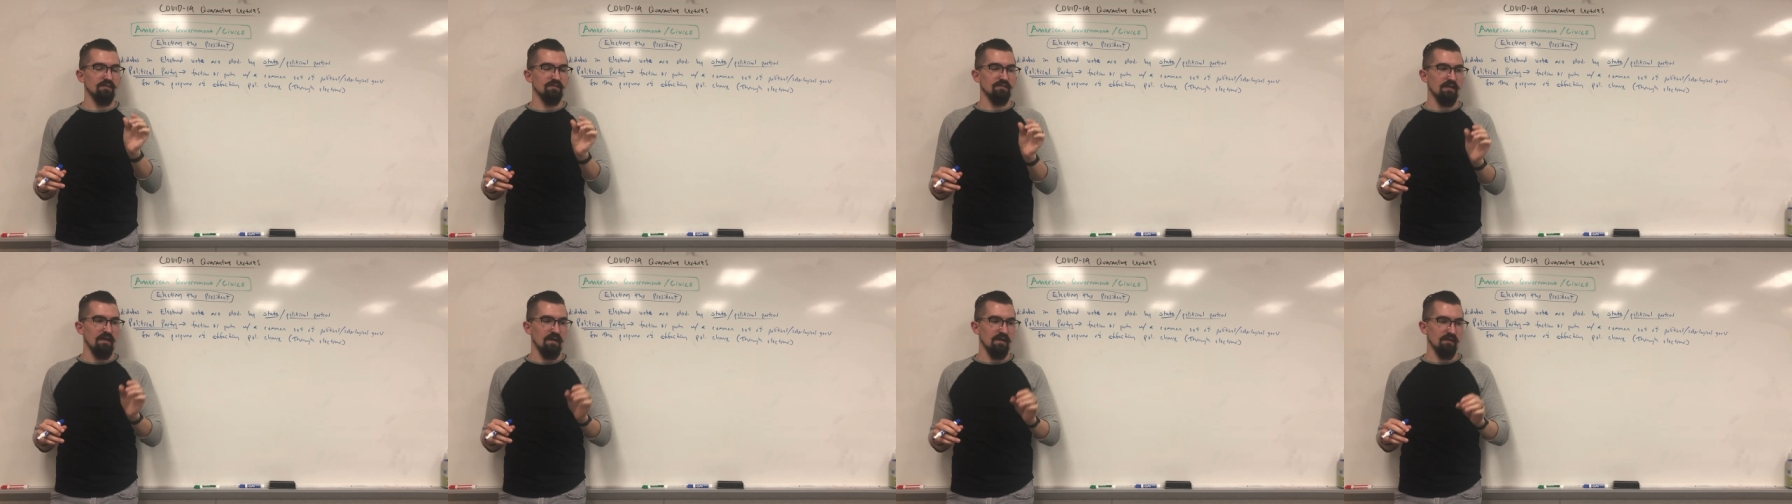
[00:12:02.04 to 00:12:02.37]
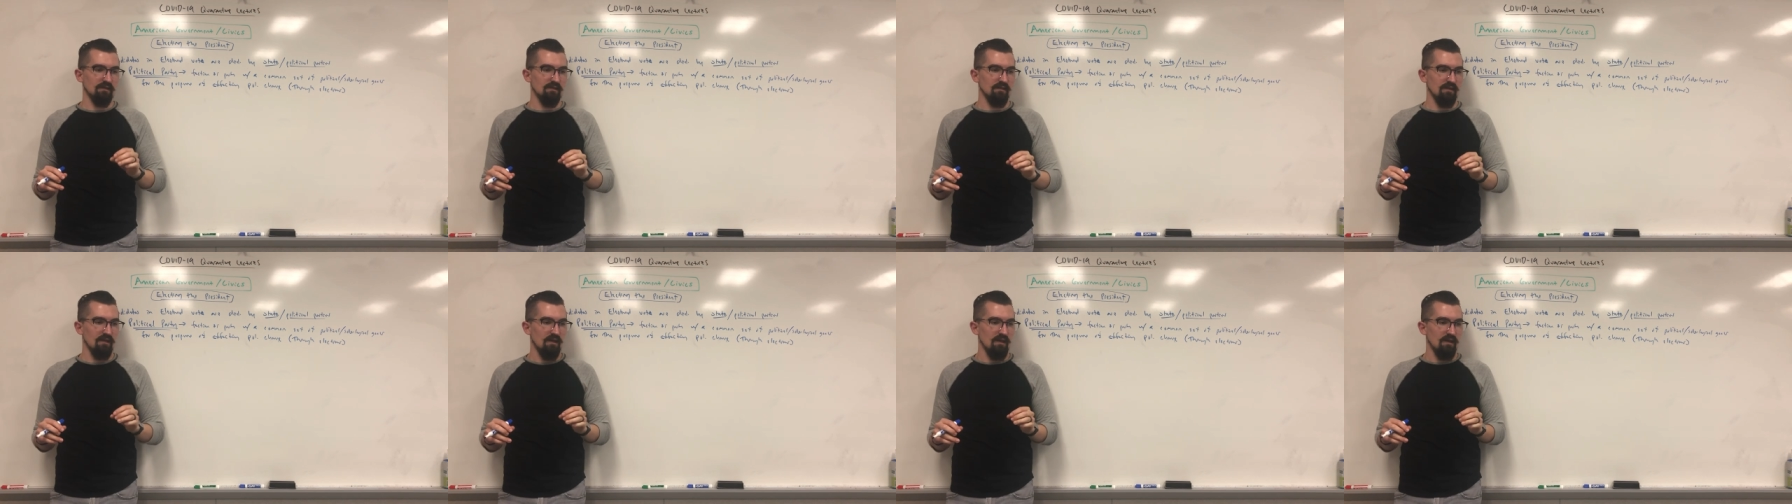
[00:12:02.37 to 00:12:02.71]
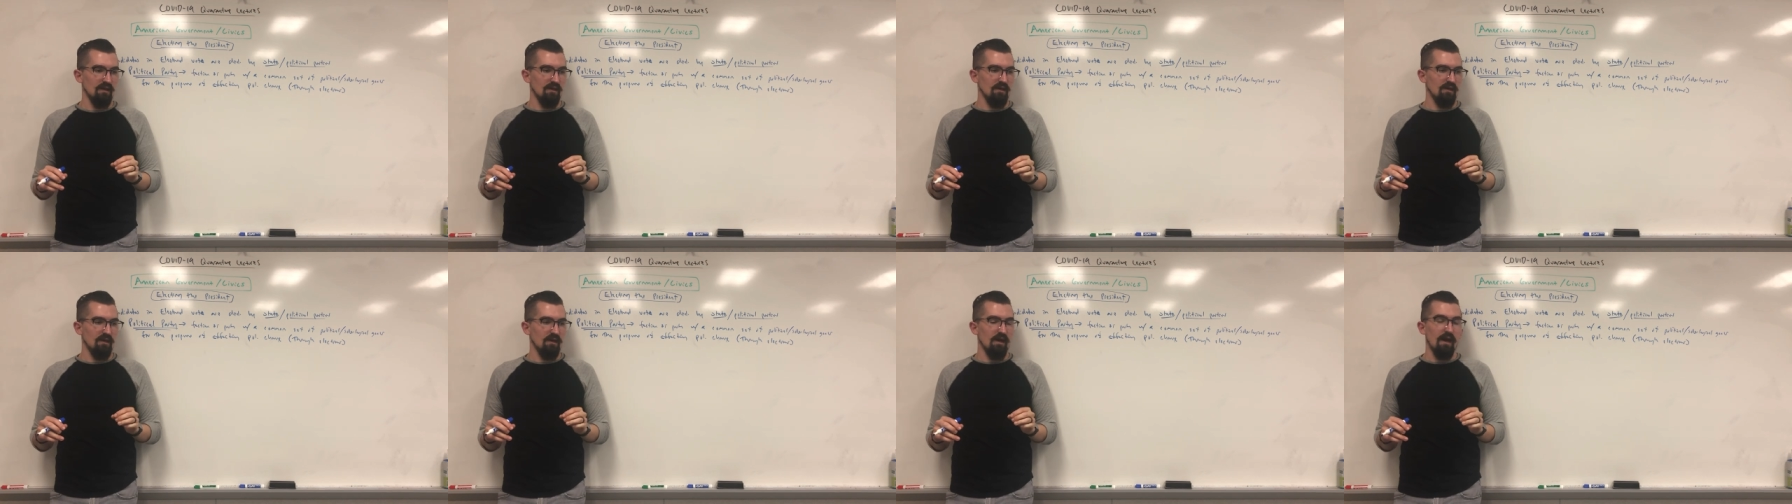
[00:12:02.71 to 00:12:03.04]
exact
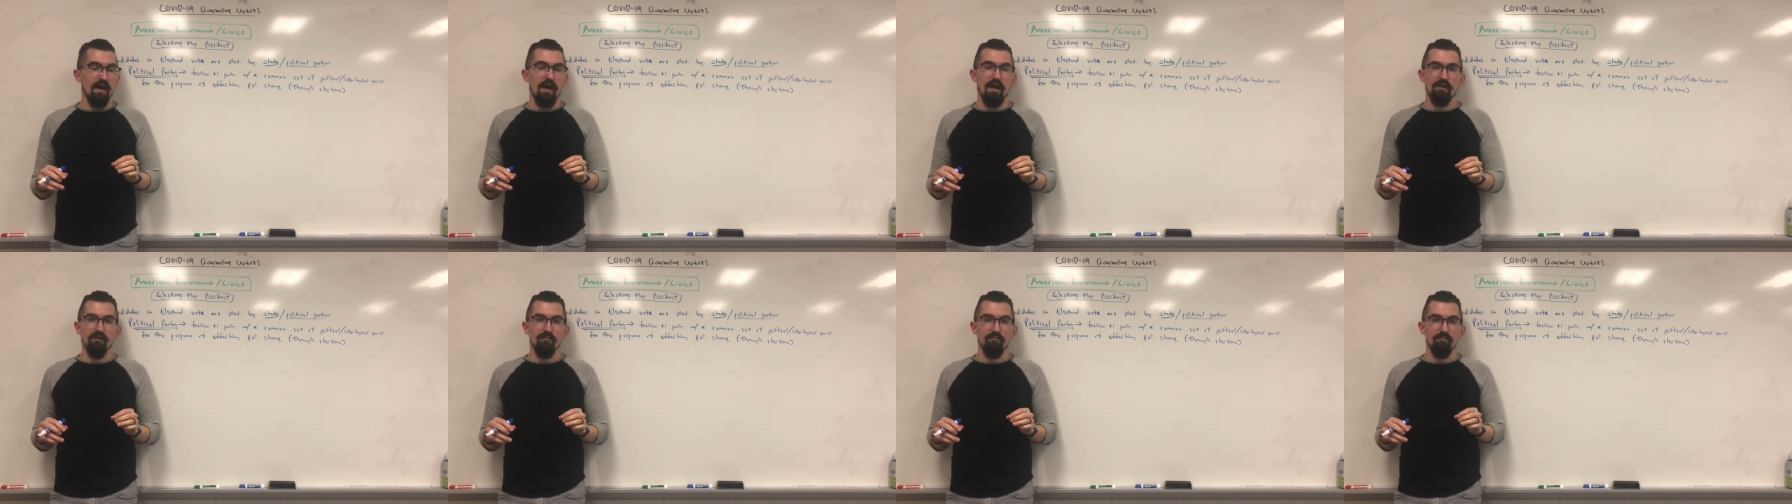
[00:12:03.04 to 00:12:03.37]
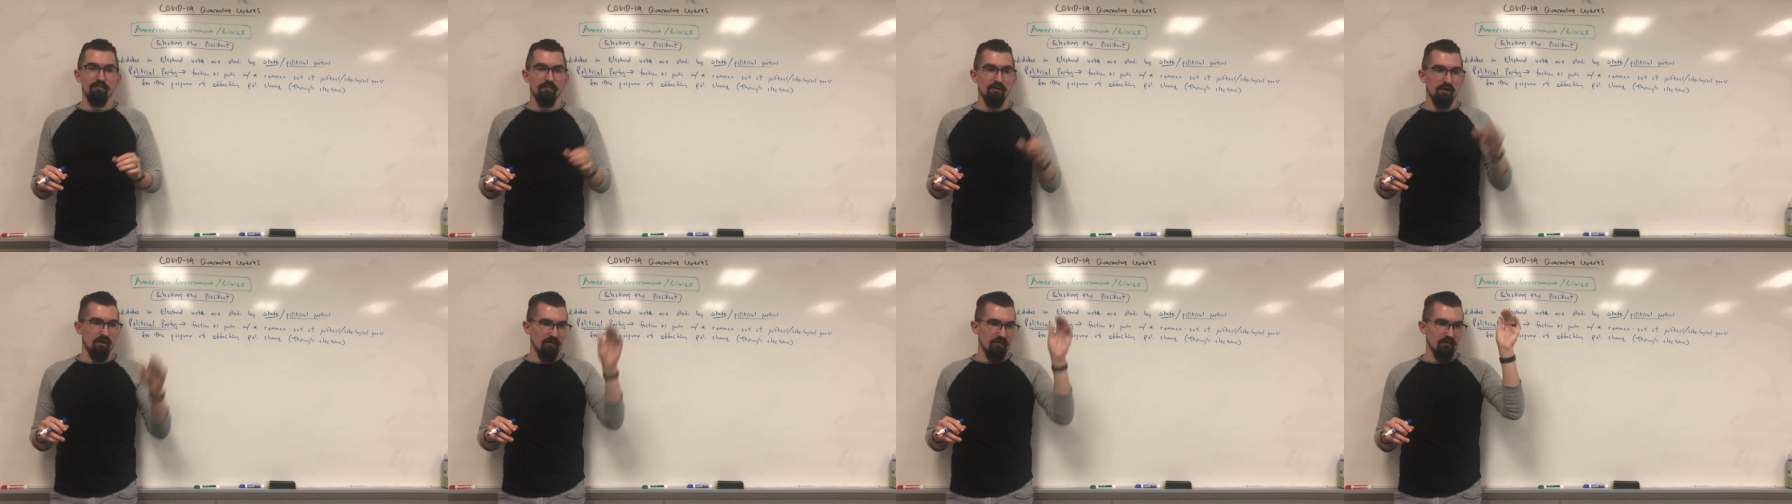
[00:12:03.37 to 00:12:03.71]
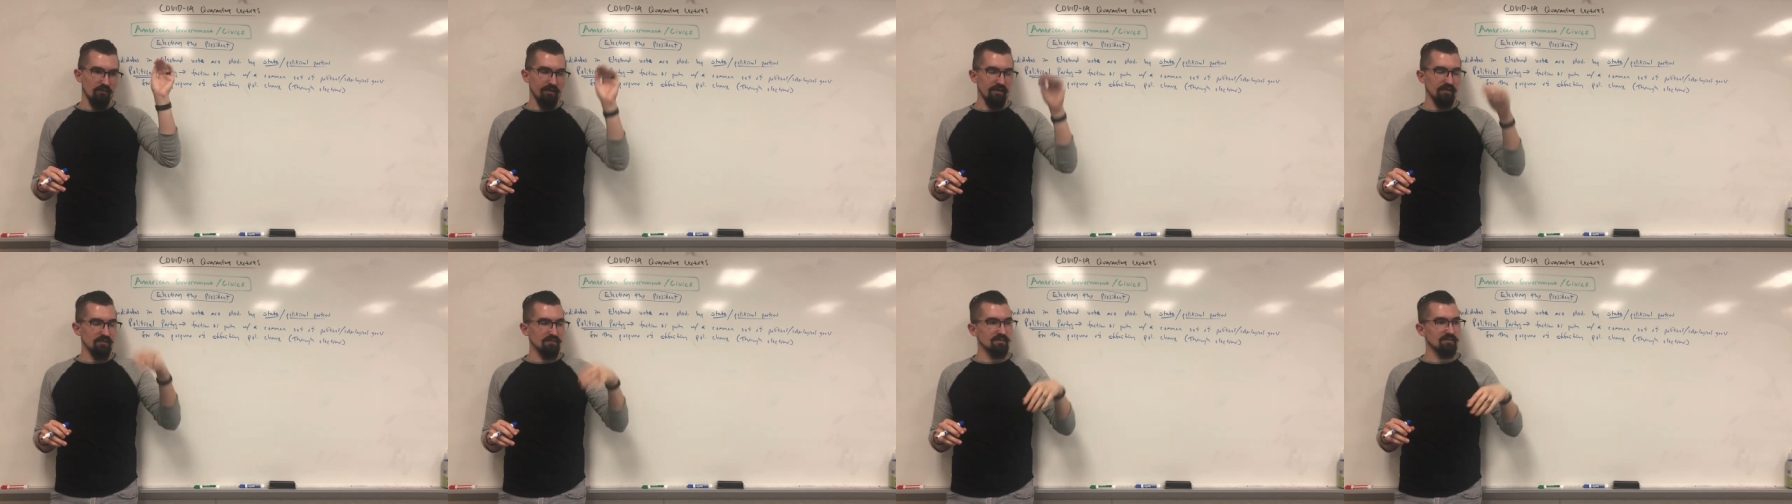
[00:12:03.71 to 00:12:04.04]
item on the
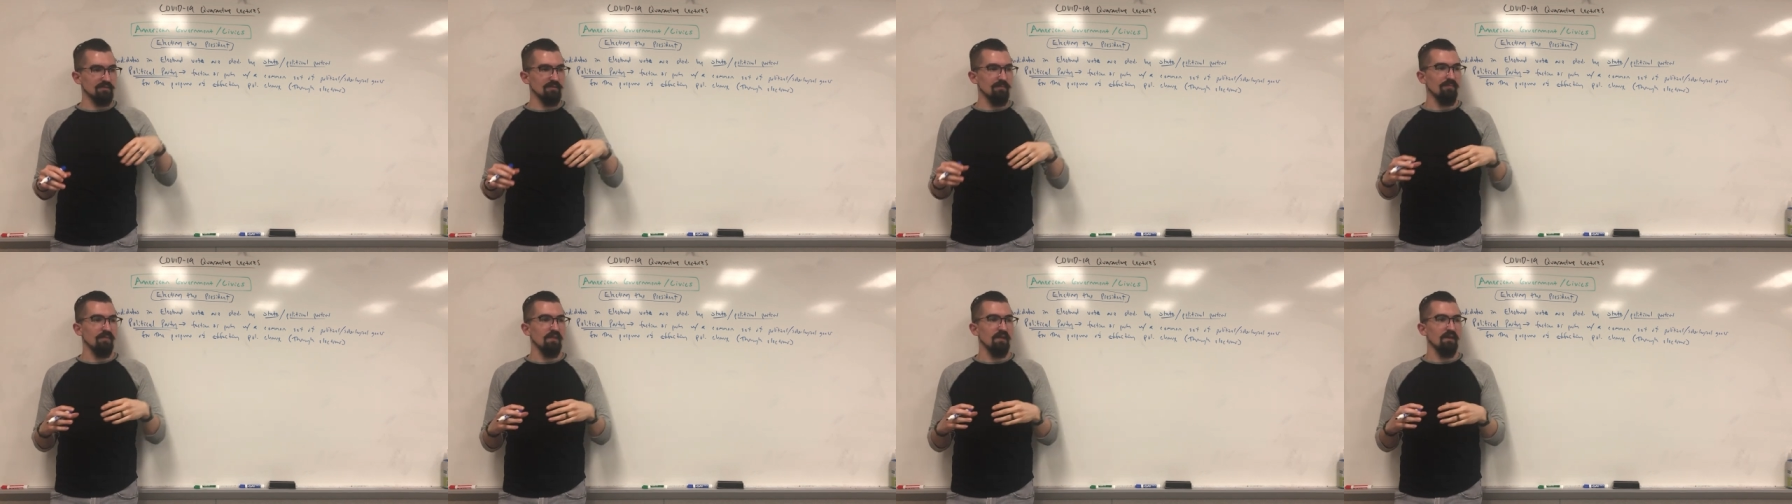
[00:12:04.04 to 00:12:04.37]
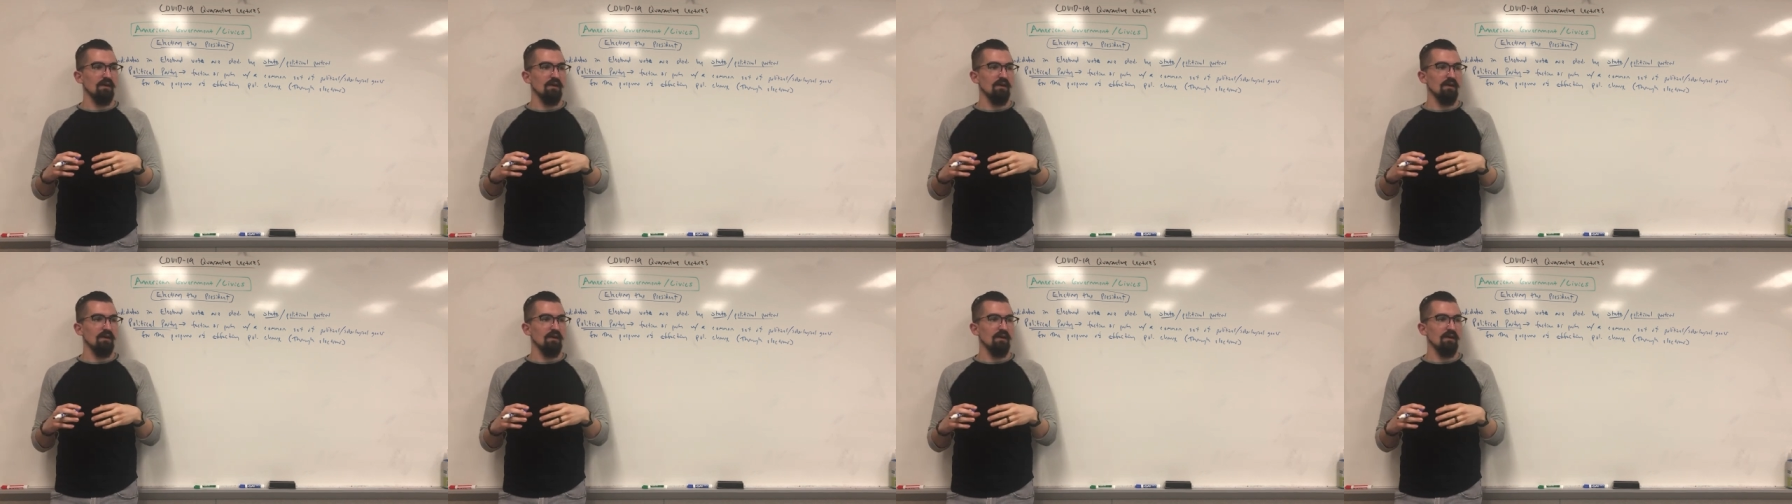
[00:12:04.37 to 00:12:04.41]
list,